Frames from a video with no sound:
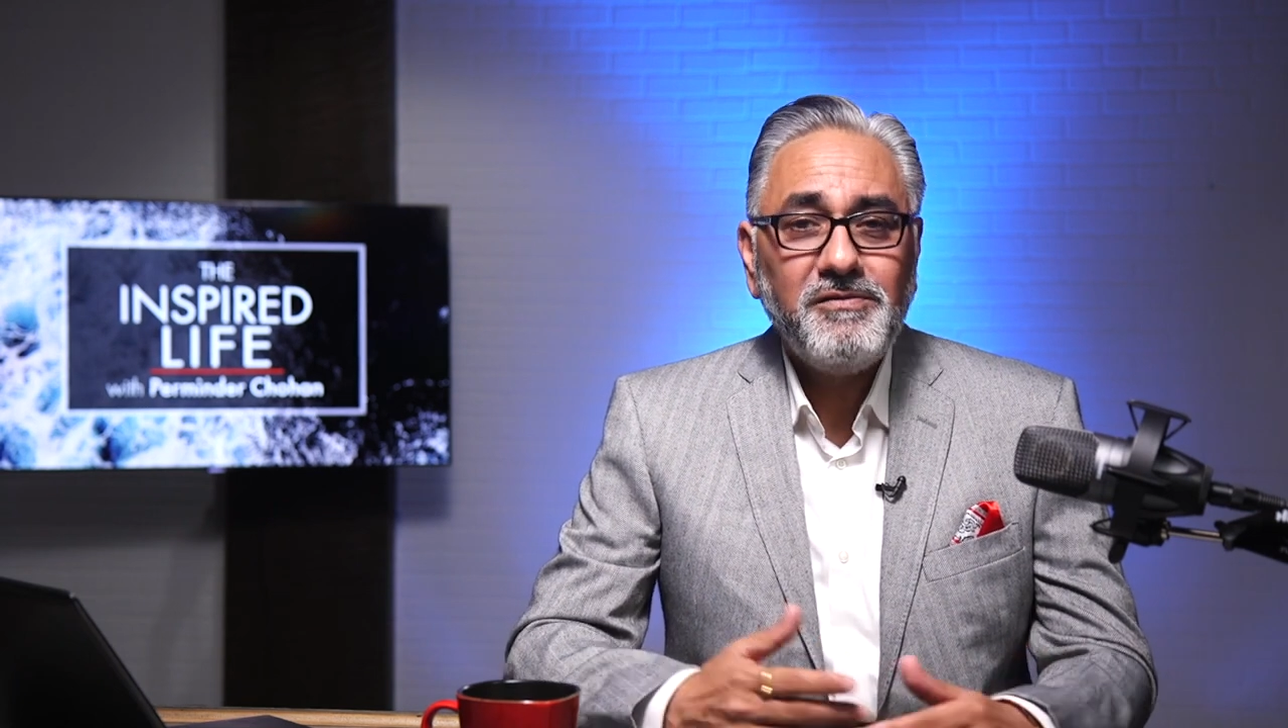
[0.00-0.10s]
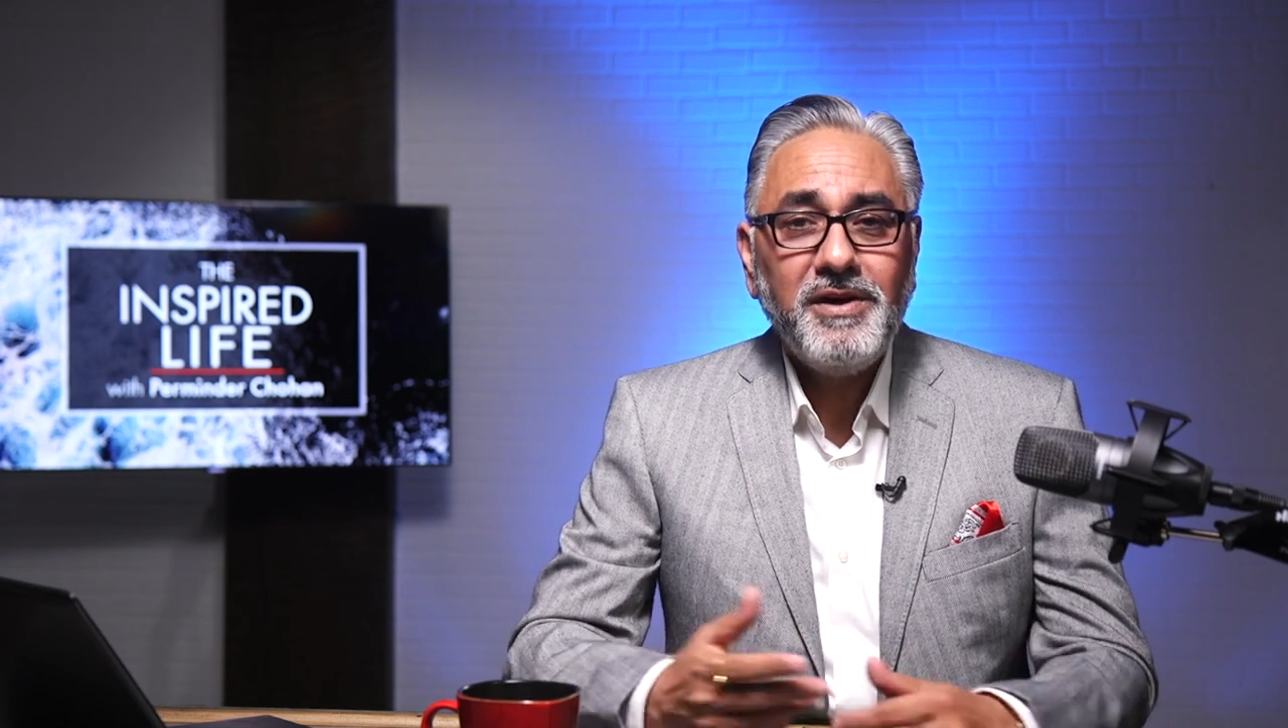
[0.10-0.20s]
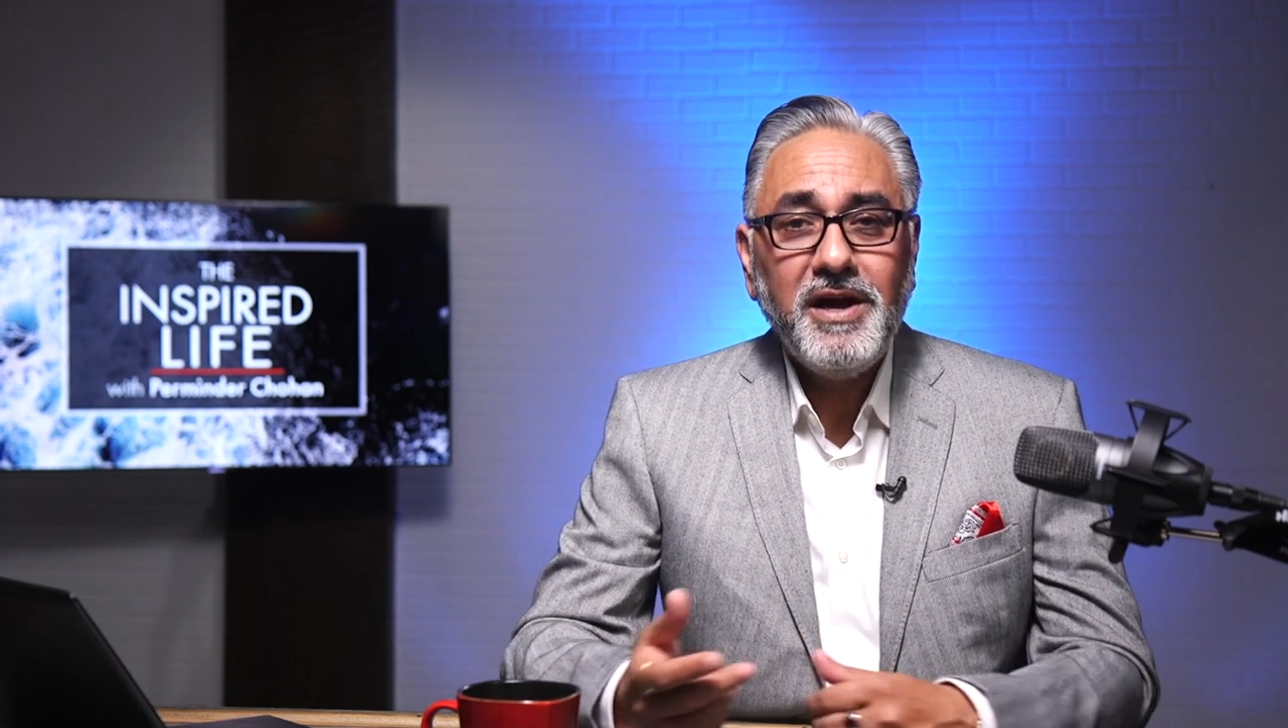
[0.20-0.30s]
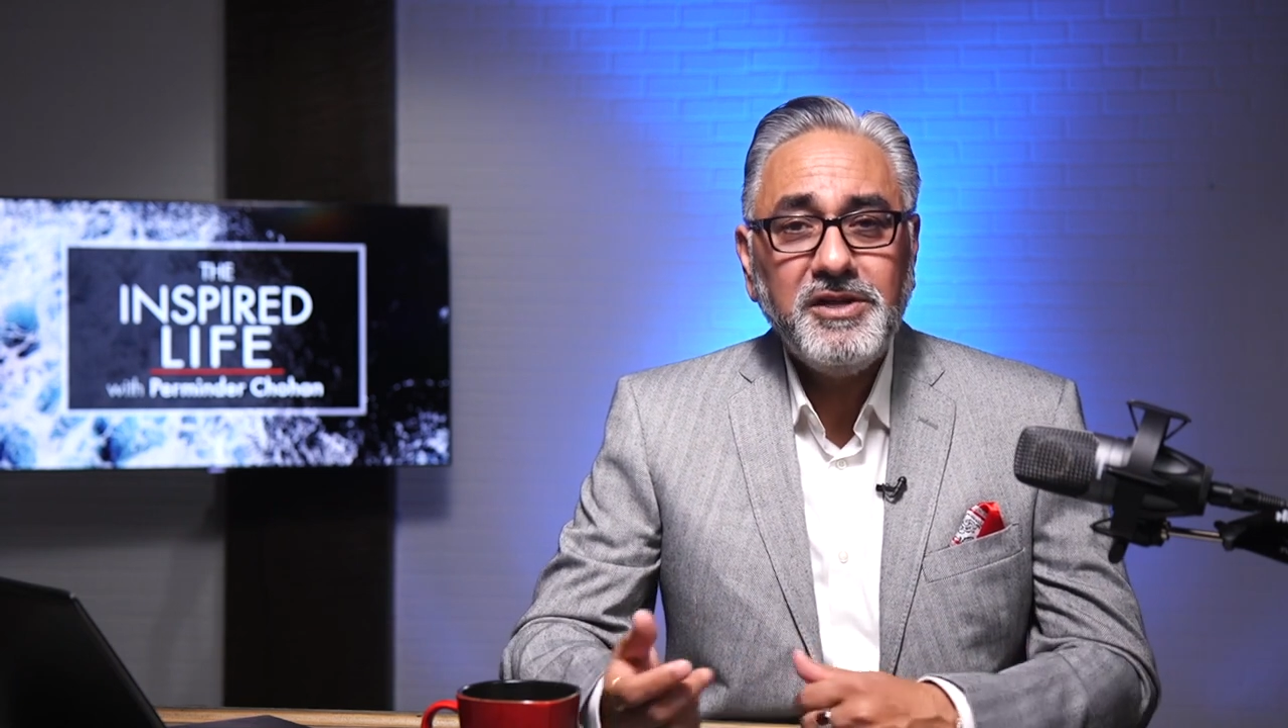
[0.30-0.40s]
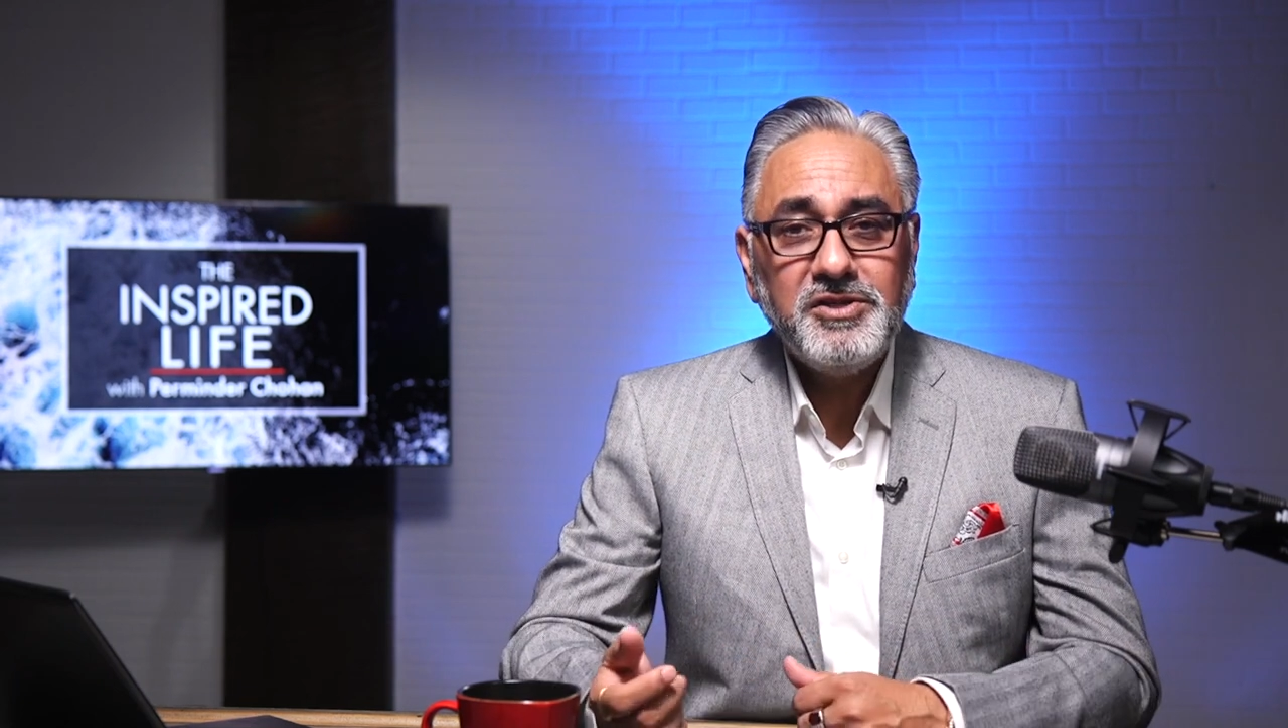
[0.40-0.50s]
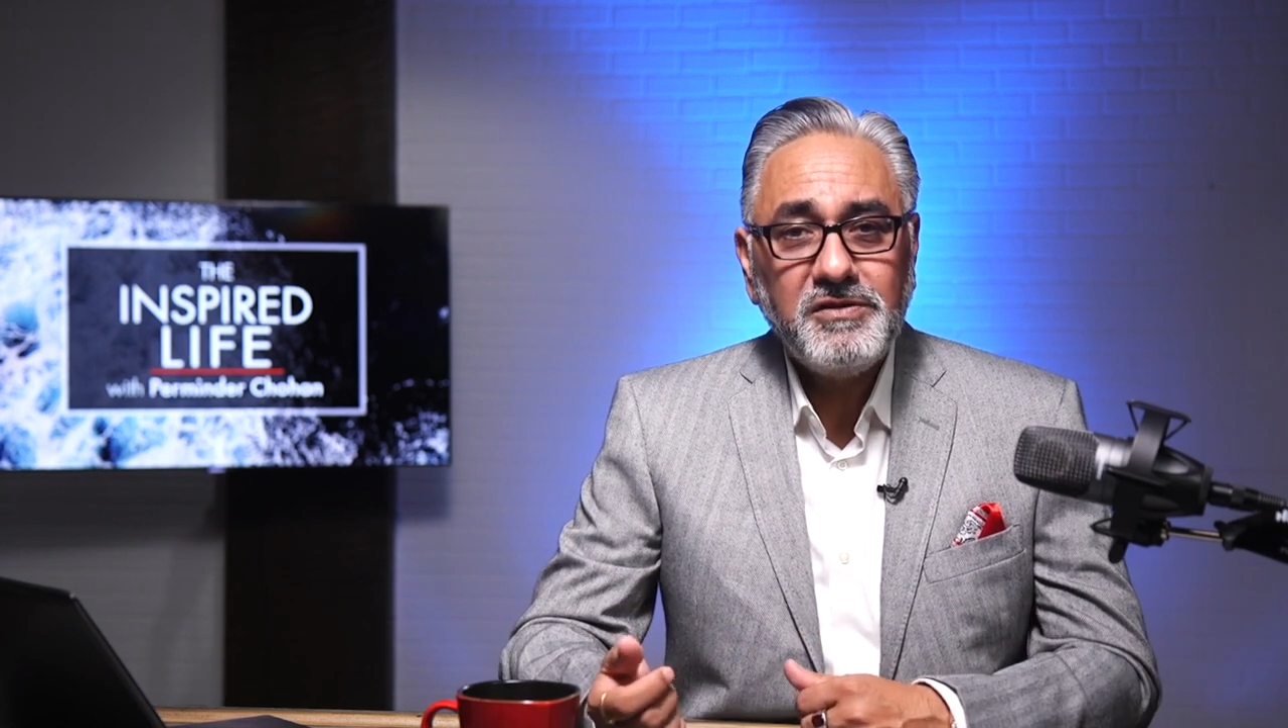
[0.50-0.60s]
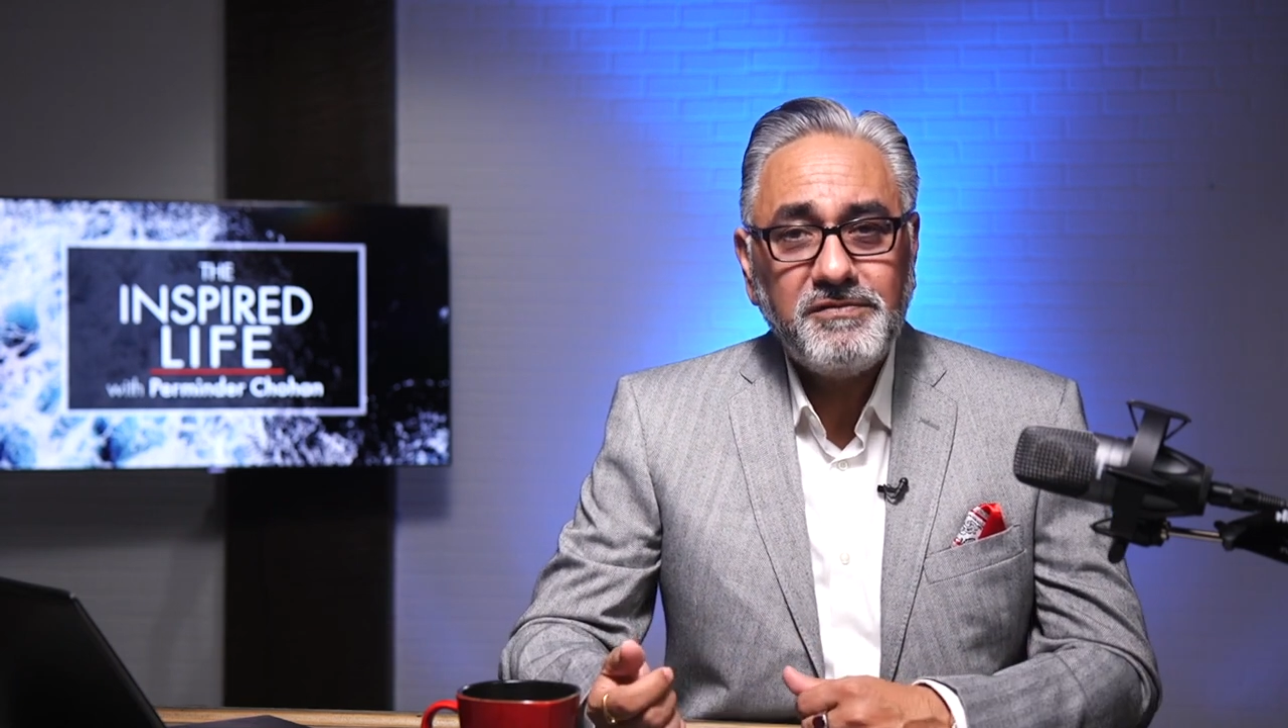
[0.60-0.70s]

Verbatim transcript: financial